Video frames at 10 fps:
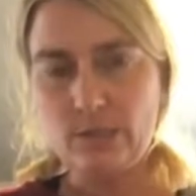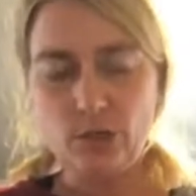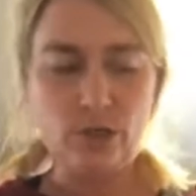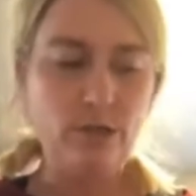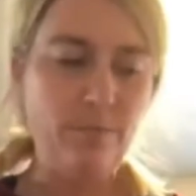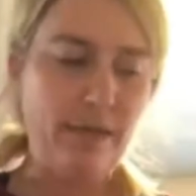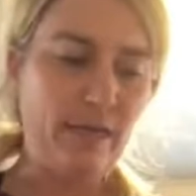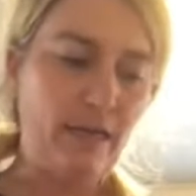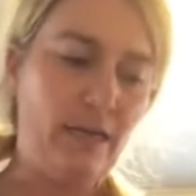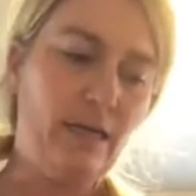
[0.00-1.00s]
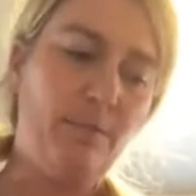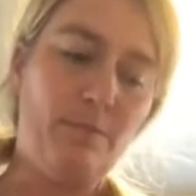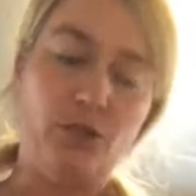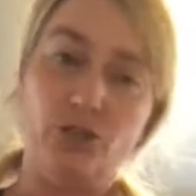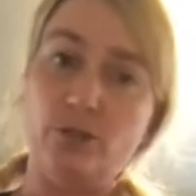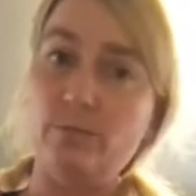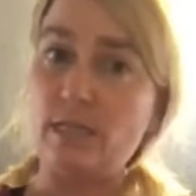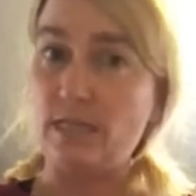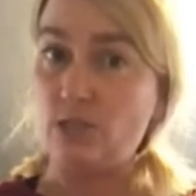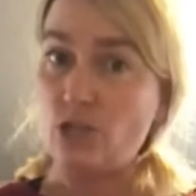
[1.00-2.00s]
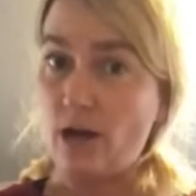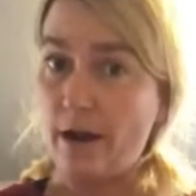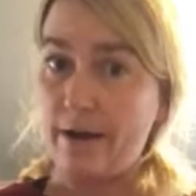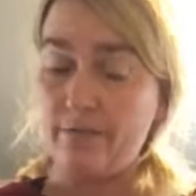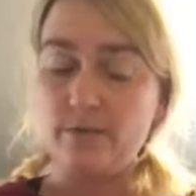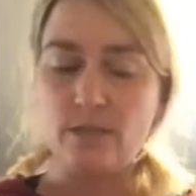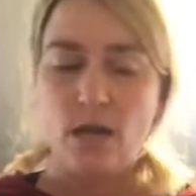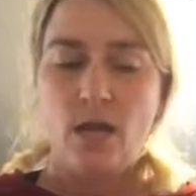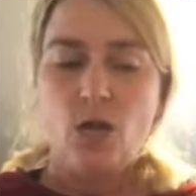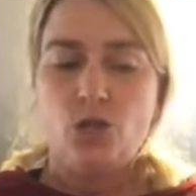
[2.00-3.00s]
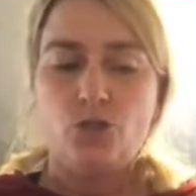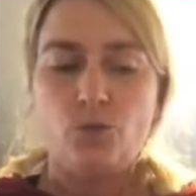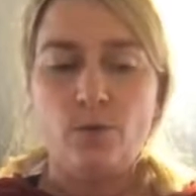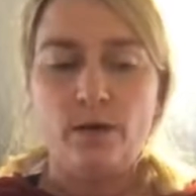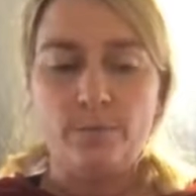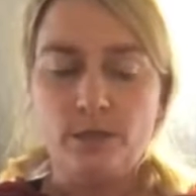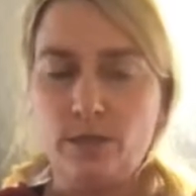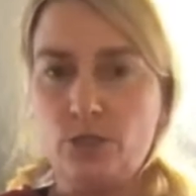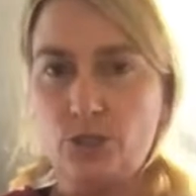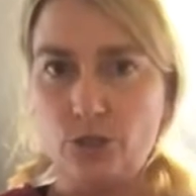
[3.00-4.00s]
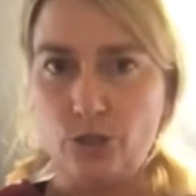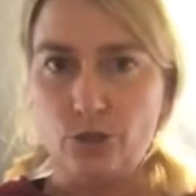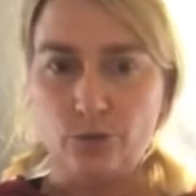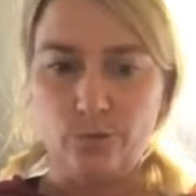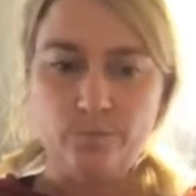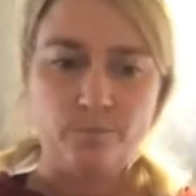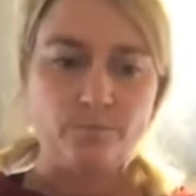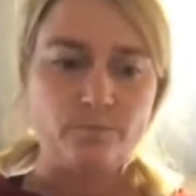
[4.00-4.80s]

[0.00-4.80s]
turkey bacon, mushrooms, and chives. So what I'm gonna do